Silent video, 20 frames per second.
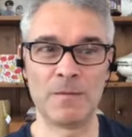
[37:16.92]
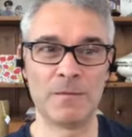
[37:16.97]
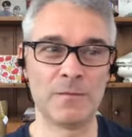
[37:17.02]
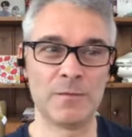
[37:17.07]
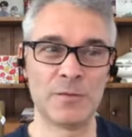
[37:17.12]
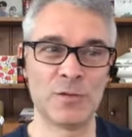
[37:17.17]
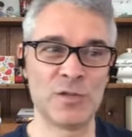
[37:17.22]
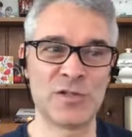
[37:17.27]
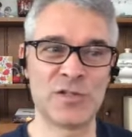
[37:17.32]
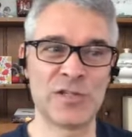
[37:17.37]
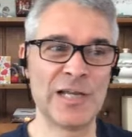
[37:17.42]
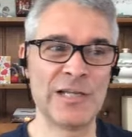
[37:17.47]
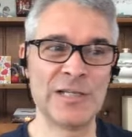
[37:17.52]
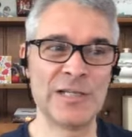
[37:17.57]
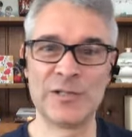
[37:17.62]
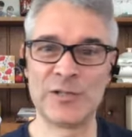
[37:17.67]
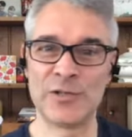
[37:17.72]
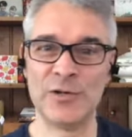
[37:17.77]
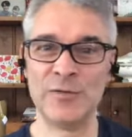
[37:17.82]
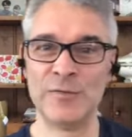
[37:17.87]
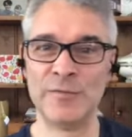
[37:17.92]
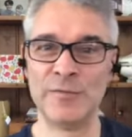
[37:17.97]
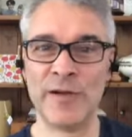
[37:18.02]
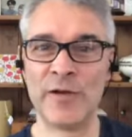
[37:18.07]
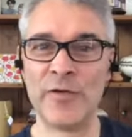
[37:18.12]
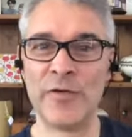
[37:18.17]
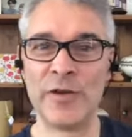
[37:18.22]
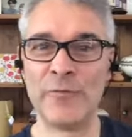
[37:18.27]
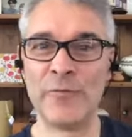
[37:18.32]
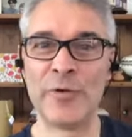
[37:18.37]
sons of
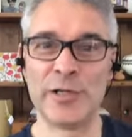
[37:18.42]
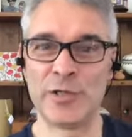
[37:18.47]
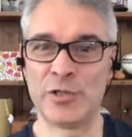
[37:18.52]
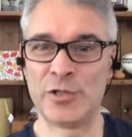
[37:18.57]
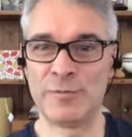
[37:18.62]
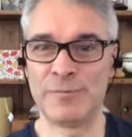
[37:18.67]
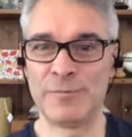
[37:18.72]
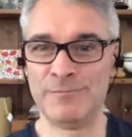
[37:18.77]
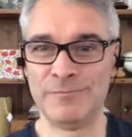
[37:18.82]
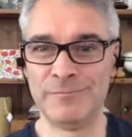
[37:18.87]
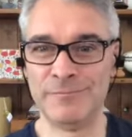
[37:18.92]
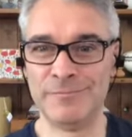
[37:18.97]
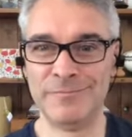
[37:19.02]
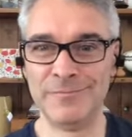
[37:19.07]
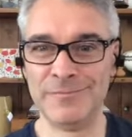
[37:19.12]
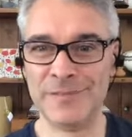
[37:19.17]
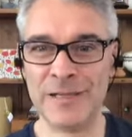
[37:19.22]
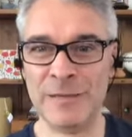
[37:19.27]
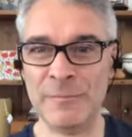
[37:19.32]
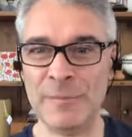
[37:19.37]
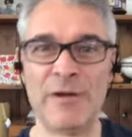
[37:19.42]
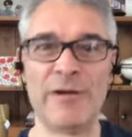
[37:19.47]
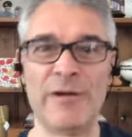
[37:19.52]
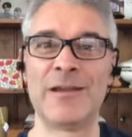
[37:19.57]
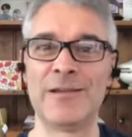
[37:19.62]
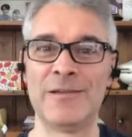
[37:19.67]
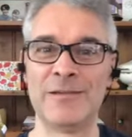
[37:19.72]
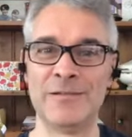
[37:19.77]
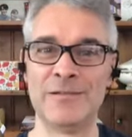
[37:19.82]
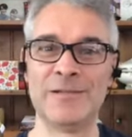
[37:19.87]
very rich
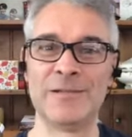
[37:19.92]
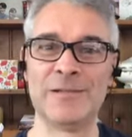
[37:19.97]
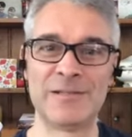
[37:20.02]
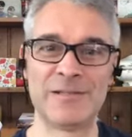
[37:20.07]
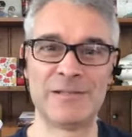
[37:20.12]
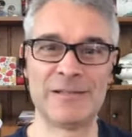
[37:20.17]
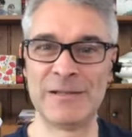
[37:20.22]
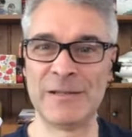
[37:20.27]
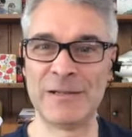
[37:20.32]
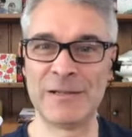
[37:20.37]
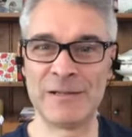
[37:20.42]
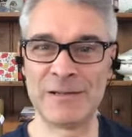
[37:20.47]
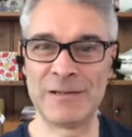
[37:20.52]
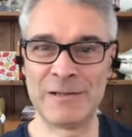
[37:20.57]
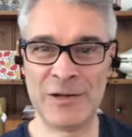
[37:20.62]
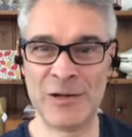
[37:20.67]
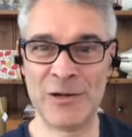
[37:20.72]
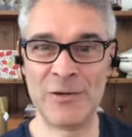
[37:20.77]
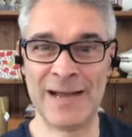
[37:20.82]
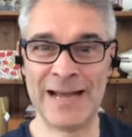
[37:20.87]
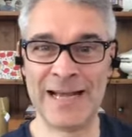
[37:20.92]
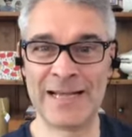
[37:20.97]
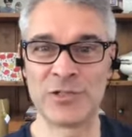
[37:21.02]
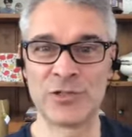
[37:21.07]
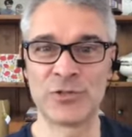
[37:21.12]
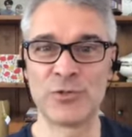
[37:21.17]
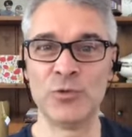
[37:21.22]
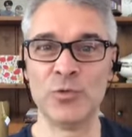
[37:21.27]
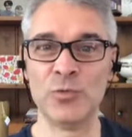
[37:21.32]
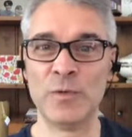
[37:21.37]
Americans, eh, you know, at
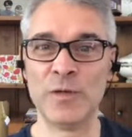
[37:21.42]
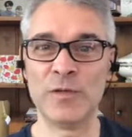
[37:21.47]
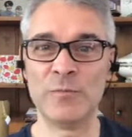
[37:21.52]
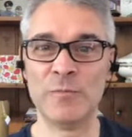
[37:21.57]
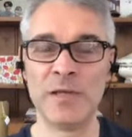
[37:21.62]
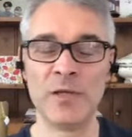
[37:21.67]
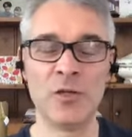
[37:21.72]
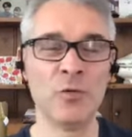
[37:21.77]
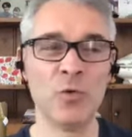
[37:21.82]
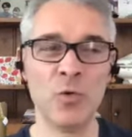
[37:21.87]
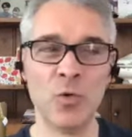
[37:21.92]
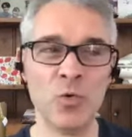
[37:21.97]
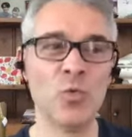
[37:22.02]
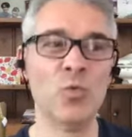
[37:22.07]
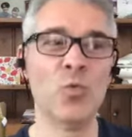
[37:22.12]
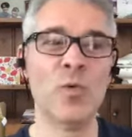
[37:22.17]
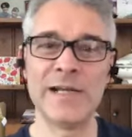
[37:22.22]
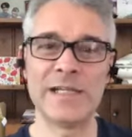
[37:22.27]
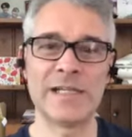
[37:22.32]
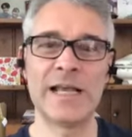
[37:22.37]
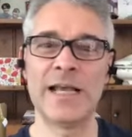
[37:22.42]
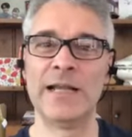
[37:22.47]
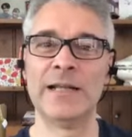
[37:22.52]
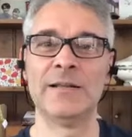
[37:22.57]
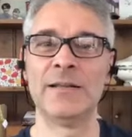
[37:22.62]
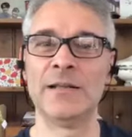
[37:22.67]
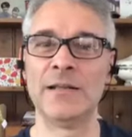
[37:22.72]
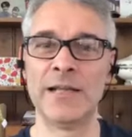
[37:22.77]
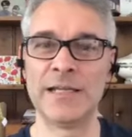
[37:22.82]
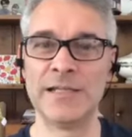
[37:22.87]
school with me who always mm. had
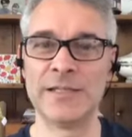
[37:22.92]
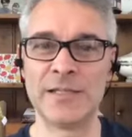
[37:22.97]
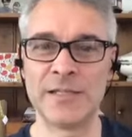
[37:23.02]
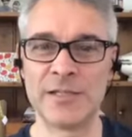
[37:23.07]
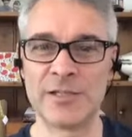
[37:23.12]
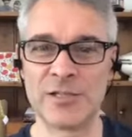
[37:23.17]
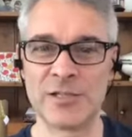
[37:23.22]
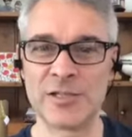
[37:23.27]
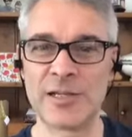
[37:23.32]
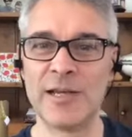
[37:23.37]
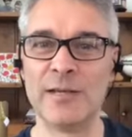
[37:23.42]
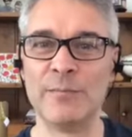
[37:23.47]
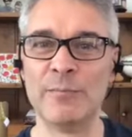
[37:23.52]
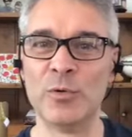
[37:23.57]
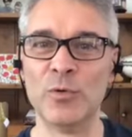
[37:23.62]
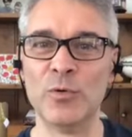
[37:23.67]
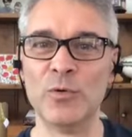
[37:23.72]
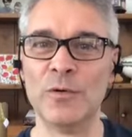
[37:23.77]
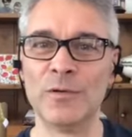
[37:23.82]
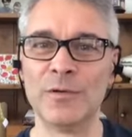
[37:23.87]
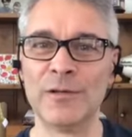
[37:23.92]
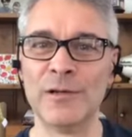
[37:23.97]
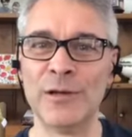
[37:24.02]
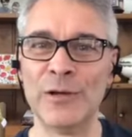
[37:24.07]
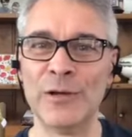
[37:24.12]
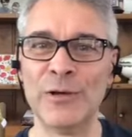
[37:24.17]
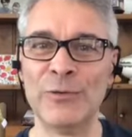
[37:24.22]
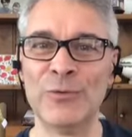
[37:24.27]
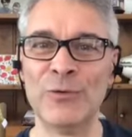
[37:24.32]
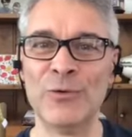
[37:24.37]
the latest skateboard, you
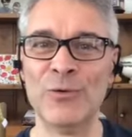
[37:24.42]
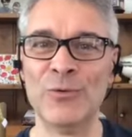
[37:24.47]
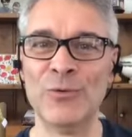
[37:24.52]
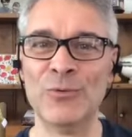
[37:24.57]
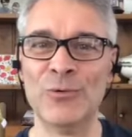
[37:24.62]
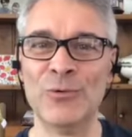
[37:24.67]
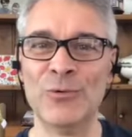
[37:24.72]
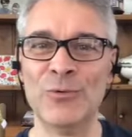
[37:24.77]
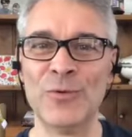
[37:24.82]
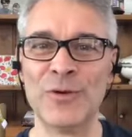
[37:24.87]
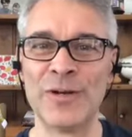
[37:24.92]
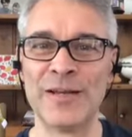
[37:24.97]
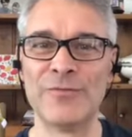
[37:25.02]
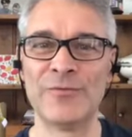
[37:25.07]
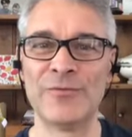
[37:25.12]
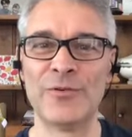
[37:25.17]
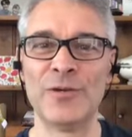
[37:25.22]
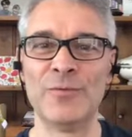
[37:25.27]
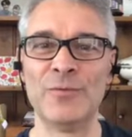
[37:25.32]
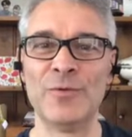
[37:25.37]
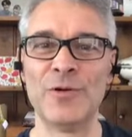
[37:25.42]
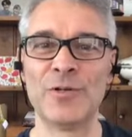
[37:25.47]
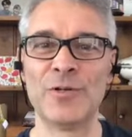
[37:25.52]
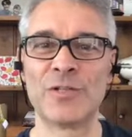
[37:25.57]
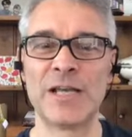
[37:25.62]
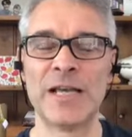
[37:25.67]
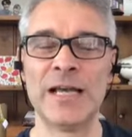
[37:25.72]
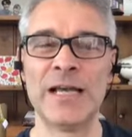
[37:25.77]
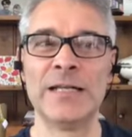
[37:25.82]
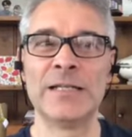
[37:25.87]
know, or mm. or whatever it was,
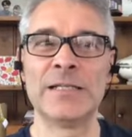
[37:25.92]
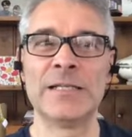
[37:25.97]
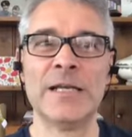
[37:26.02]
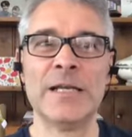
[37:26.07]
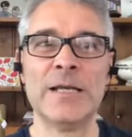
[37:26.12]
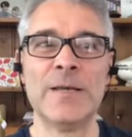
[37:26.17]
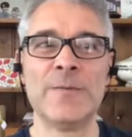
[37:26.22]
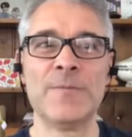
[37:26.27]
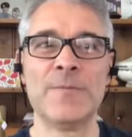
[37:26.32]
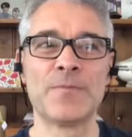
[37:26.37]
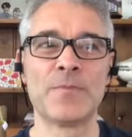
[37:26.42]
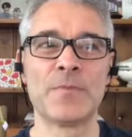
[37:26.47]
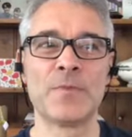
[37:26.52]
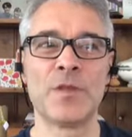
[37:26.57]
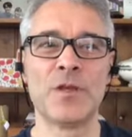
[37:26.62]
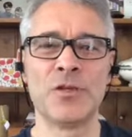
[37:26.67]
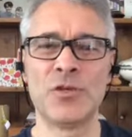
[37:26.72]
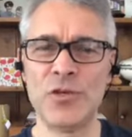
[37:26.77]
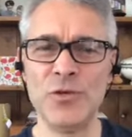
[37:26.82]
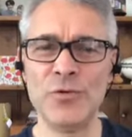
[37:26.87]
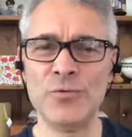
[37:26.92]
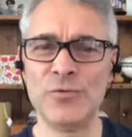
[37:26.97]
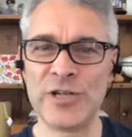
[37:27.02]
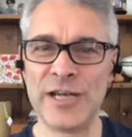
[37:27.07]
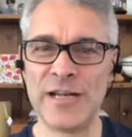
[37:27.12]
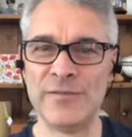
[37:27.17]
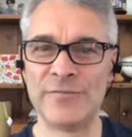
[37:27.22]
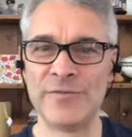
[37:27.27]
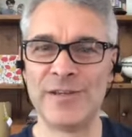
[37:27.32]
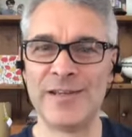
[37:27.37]
and mm. huge
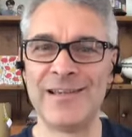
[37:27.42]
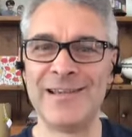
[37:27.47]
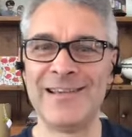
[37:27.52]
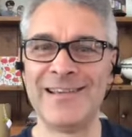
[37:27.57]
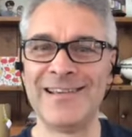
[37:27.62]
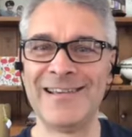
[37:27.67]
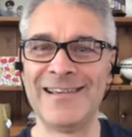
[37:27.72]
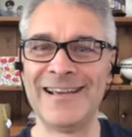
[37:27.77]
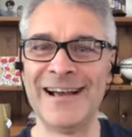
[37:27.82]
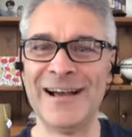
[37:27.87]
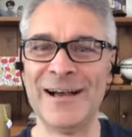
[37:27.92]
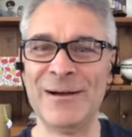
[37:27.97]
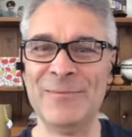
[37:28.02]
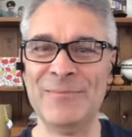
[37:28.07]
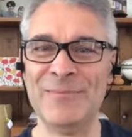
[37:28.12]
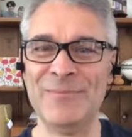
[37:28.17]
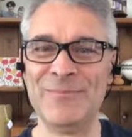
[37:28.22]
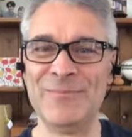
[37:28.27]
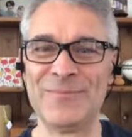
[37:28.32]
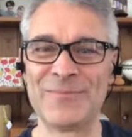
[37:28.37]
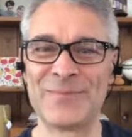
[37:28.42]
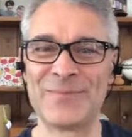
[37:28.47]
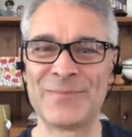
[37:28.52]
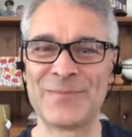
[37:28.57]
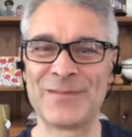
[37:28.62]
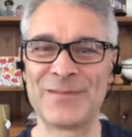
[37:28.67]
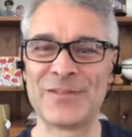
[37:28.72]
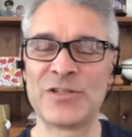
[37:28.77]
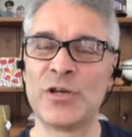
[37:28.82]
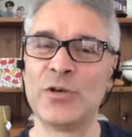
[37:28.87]
envy. Um,
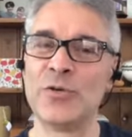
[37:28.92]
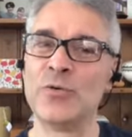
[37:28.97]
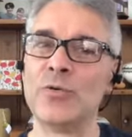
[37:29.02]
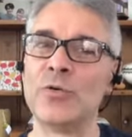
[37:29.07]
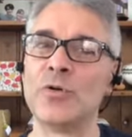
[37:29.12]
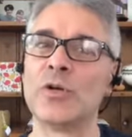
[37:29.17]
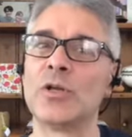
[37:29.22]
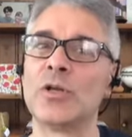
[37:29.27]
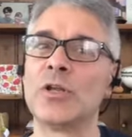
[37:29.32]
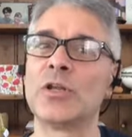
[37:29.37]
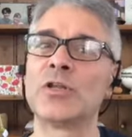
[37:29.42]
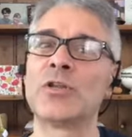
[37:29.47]
so yeah.